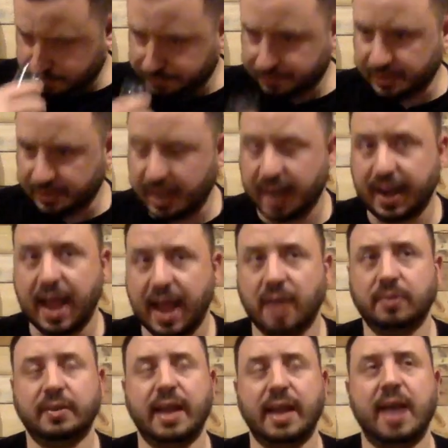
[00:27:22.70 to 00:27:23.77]
Yeah,
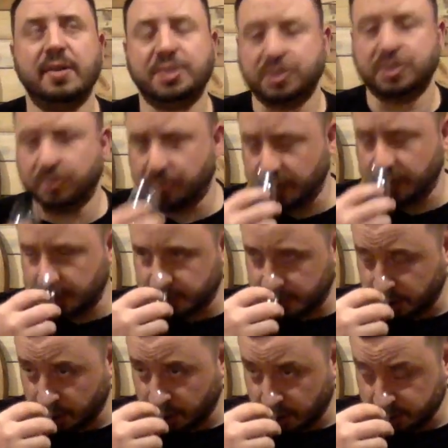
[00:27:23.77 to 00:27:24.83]
now now as you really stick
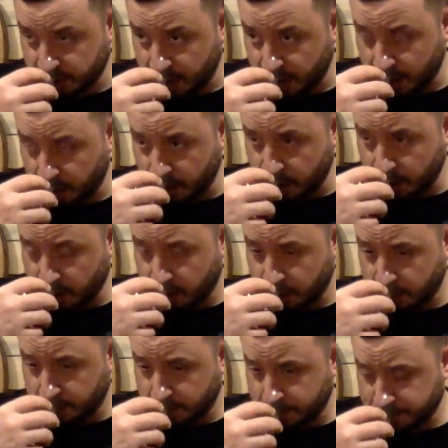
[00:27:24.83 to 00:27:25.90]
your nose in there,
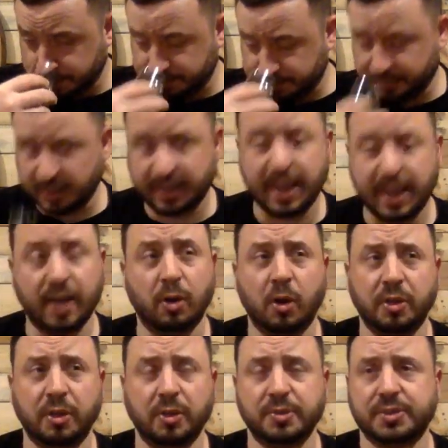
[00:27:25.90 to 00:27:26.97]
yeah,
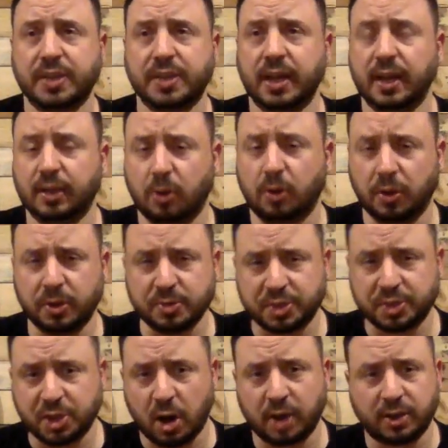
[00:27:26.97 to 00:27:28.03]
all those uh, all those
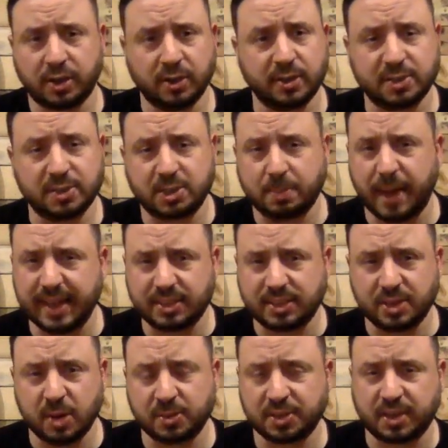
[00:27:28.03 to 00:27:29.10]
darker spice
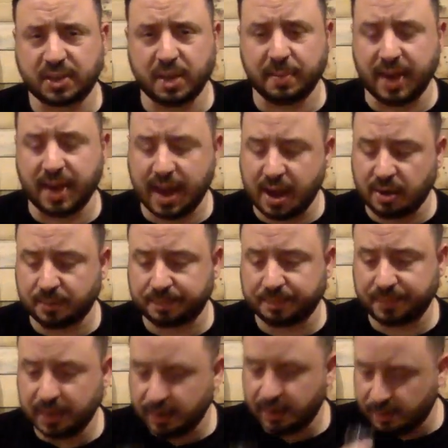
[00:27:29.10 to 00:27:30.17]
notes are coming
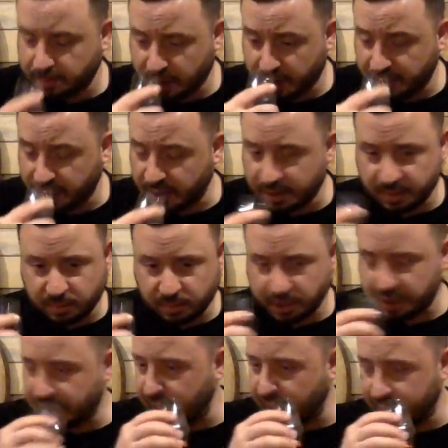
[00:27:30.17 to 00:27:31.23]
out. But on the when
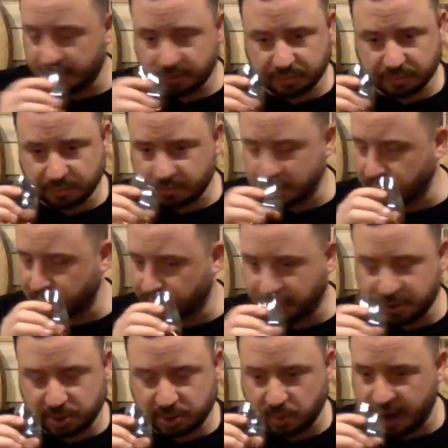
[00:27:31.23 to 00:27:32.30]
you kind of do a
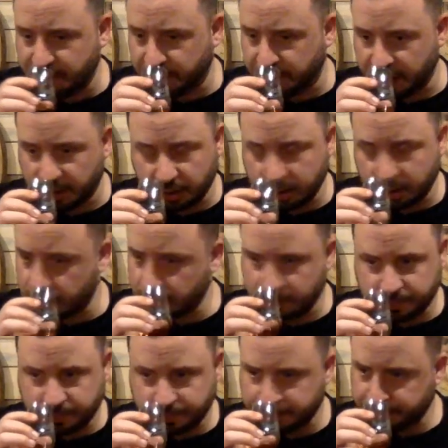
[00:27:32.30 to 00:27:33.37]
first wave here,
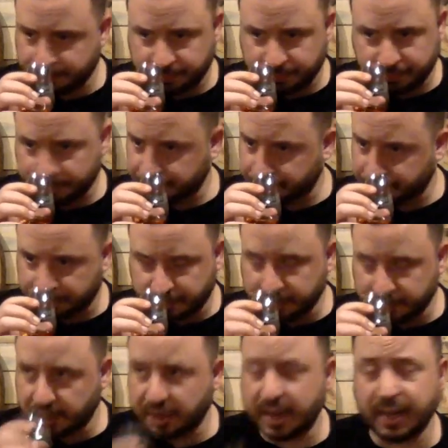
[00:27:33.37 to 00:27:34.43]

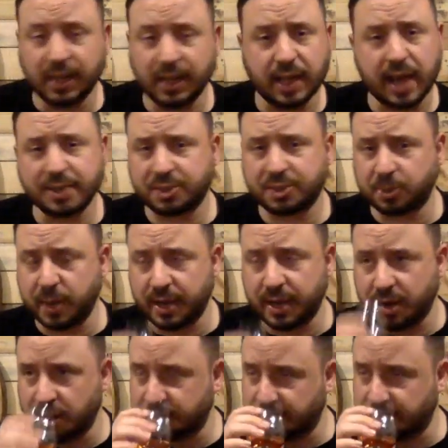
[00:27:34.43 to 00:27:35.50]
you're getting a lot of sweet
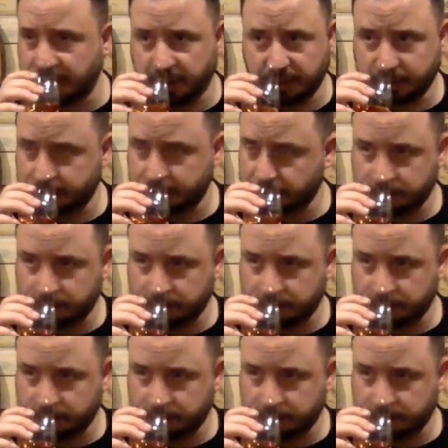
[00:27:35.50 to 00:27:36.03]
notes here.